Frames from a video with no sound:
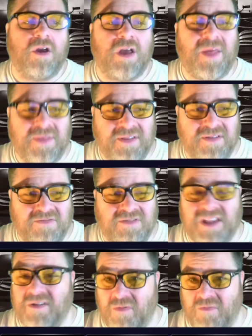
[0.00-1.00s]
and
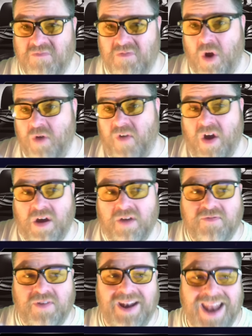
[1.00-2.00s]
that's over
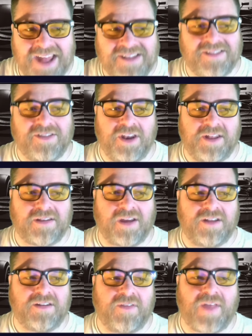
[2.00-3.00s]
half, less than
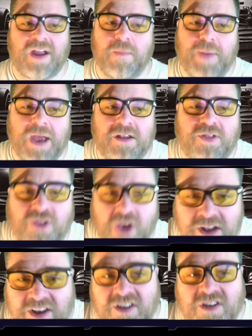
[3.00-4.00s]
excited. That compared to
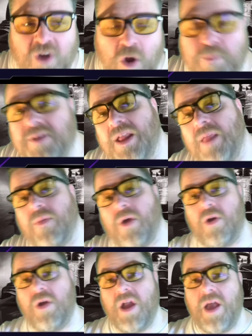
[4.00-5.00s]
32%,
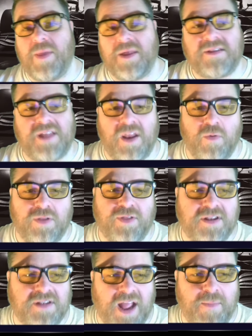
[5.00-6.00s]
though, that said it was the
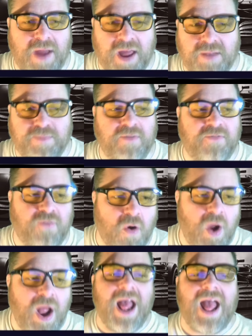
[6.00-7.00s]
same as
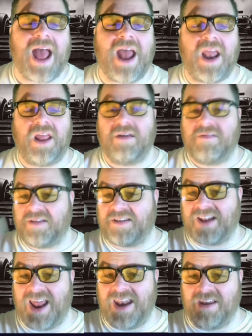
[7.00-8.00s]
before. And a
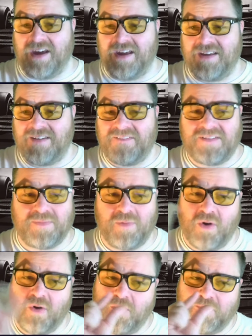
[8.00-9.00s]
slender,
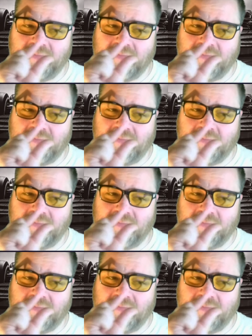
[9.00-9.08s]
small